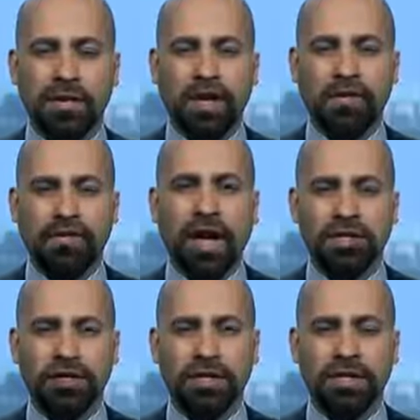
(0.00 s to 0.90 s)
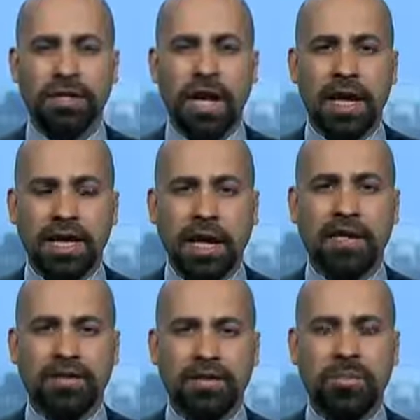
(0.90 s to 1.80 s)
the amount of casualties
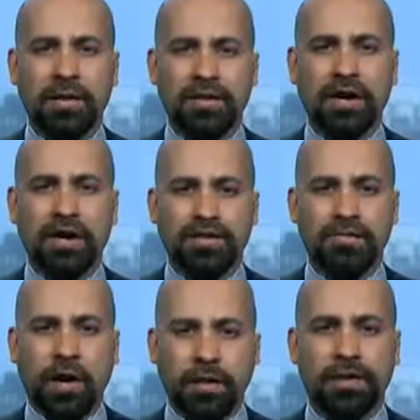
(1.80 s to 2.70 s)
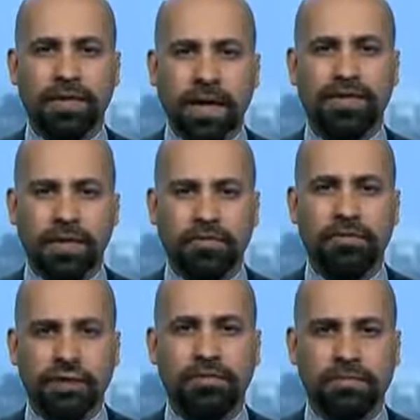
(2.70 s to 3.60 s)
getting to the point of toppling the Assad
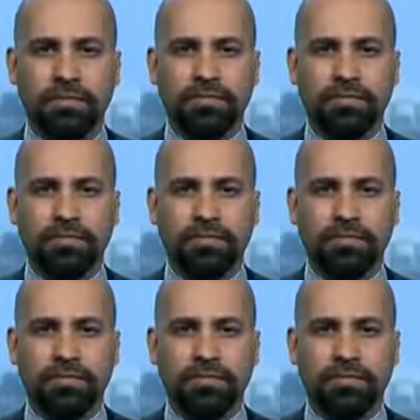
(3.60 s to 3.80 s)
regime.